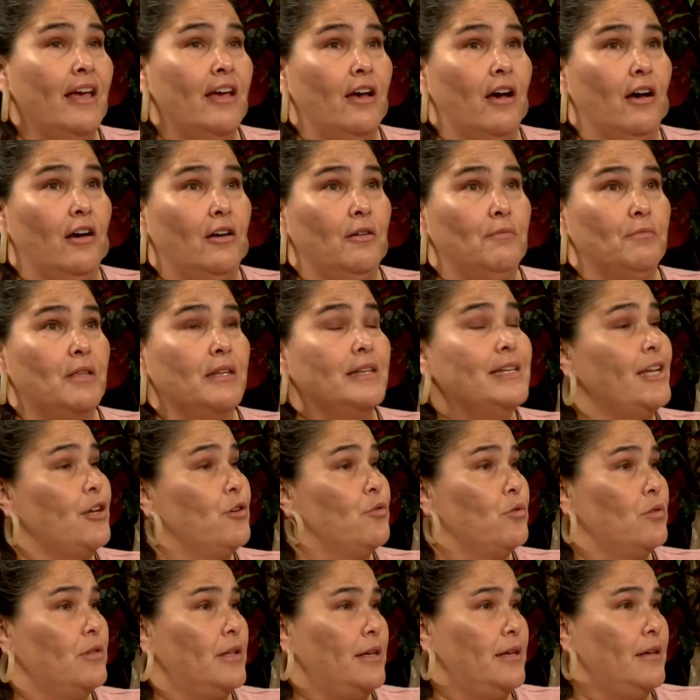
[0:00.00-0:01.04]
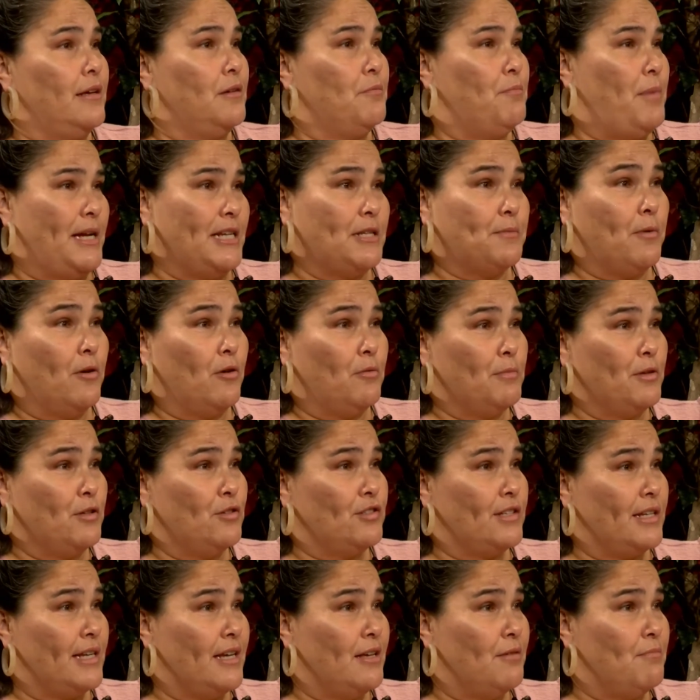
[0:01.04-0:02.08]
The Negro League Baseball
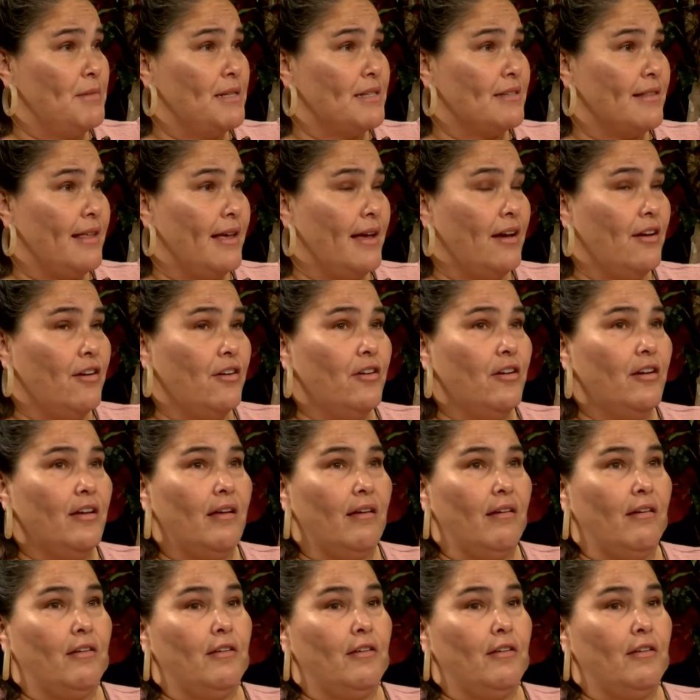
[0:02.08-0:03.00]
Museum is there.